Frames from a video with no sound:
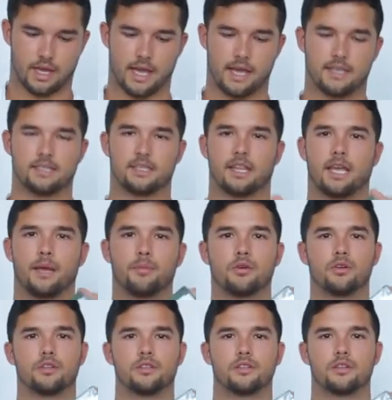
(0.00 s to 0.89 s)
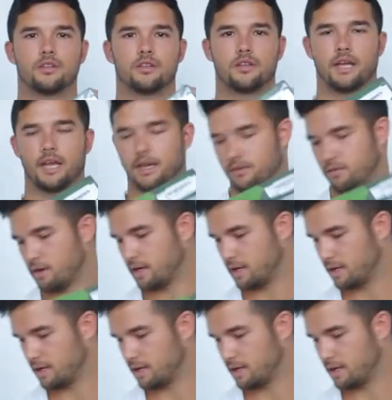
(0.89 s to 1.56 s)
that is labeled and